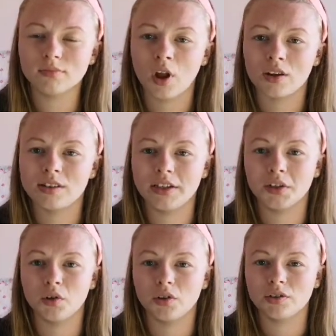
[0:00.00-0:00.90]
not see
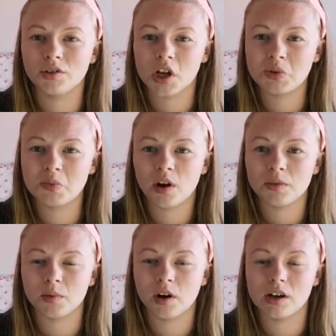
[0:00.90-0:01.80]
the good in nice
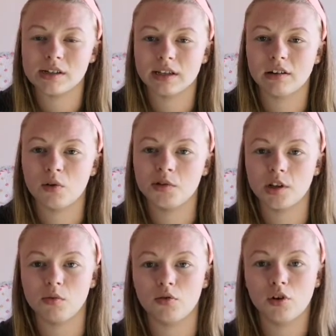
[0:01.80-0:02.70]
boys because they're always
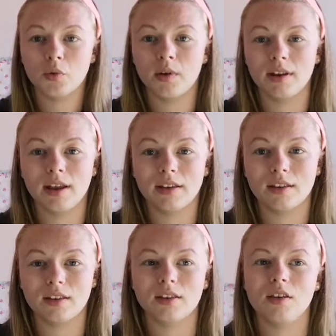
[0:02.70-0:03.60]
so hurt with like
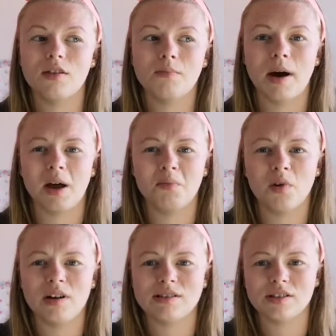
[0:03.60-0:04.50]
the bad
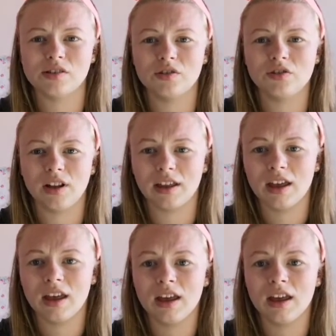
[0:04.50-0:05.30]
boys as such. Like,